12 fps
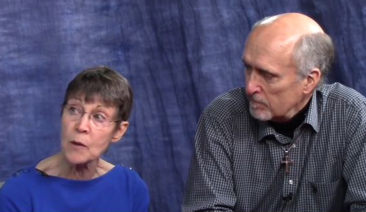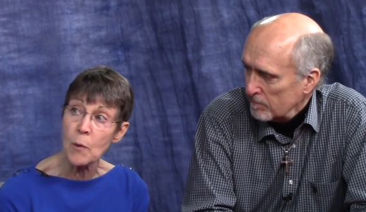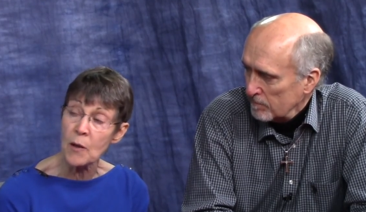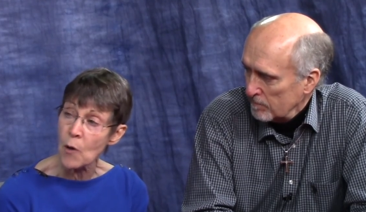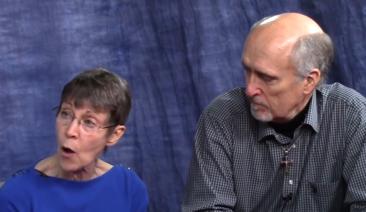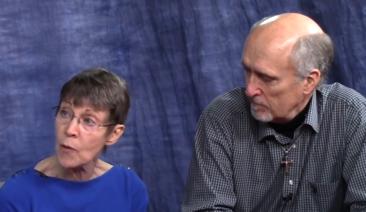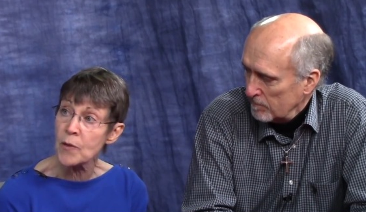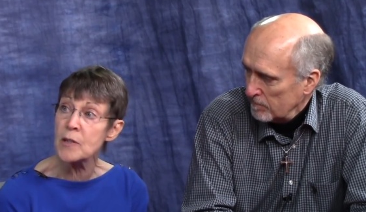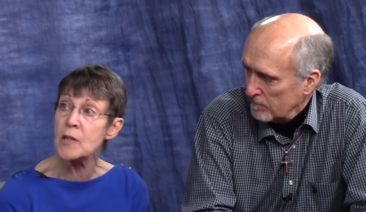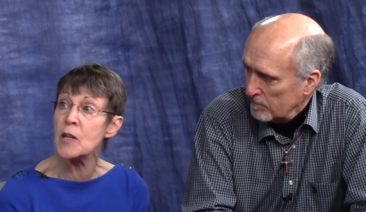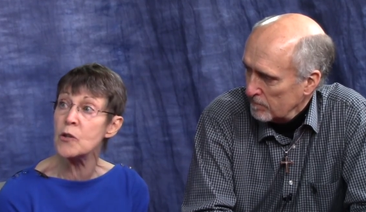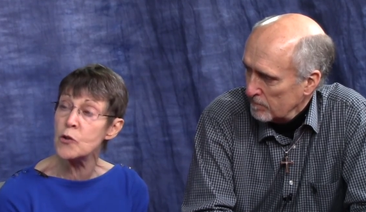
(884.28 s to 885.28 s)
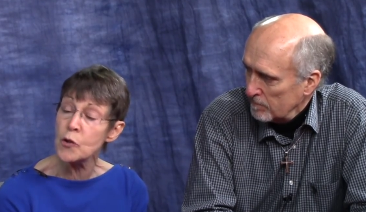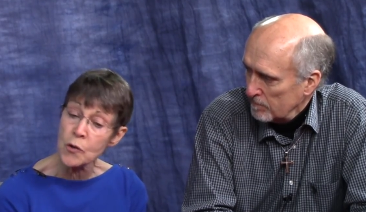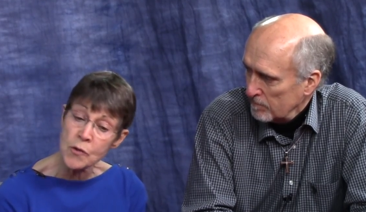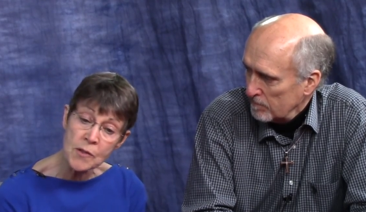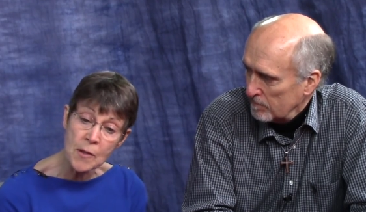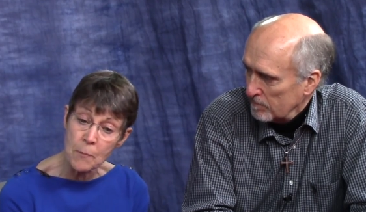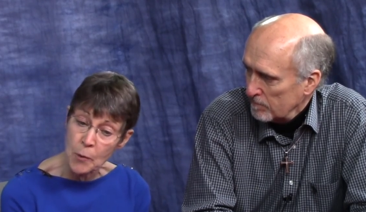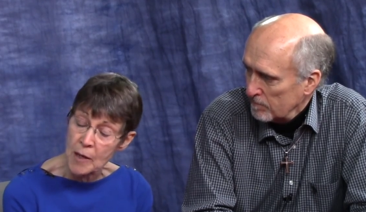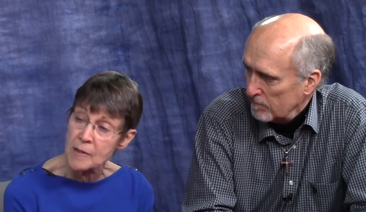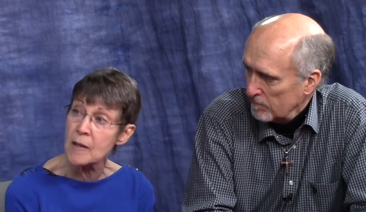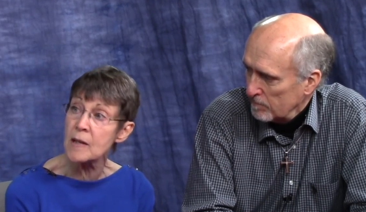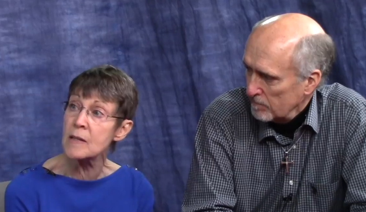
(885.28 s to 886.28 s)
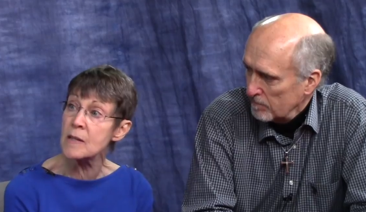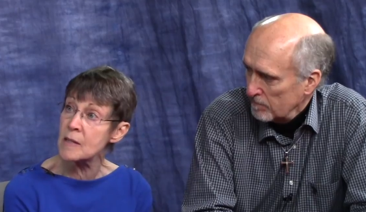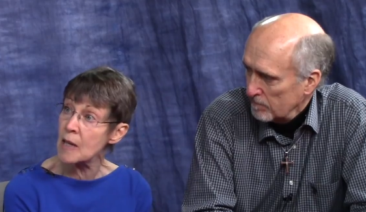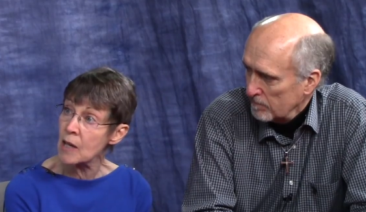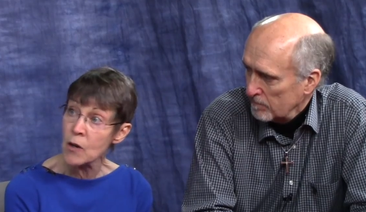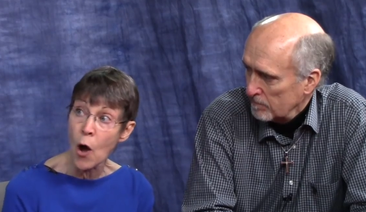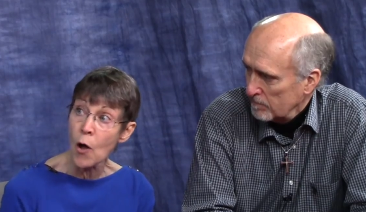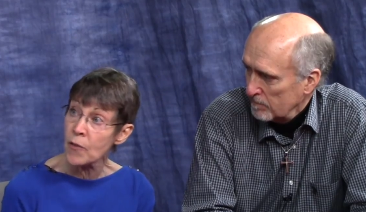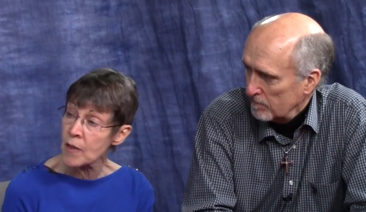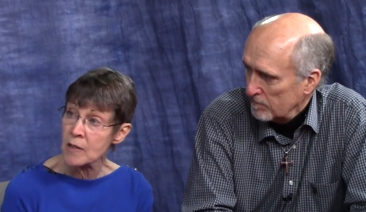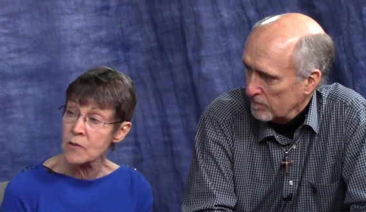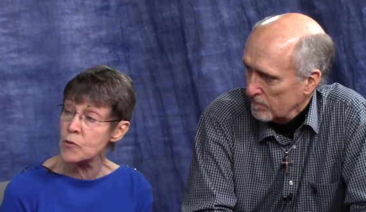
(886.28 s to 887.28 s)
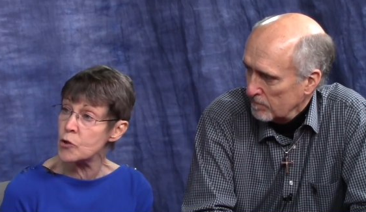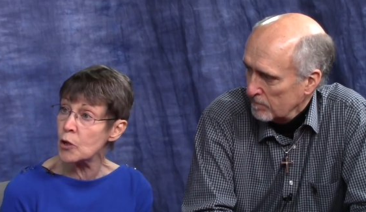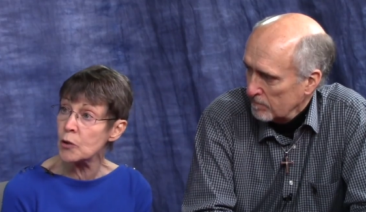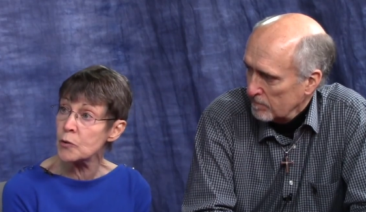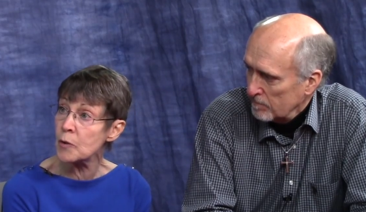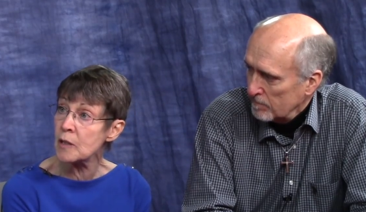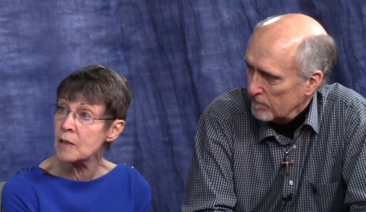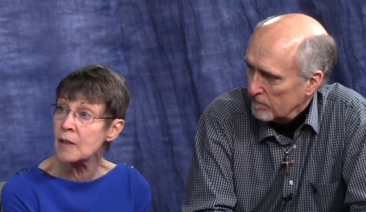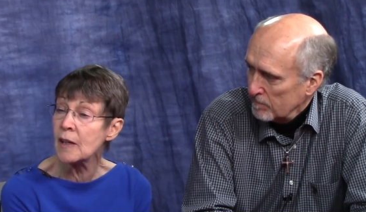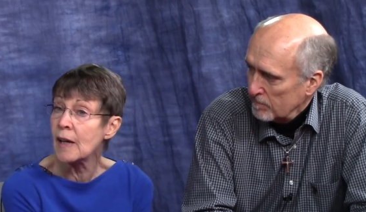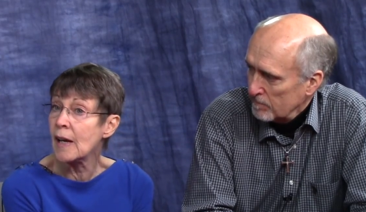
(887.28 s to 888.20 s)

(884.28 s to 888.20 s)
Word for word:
Speaker 1: with all the teachers, the presidency, and all the mm-hmm. children. Mm.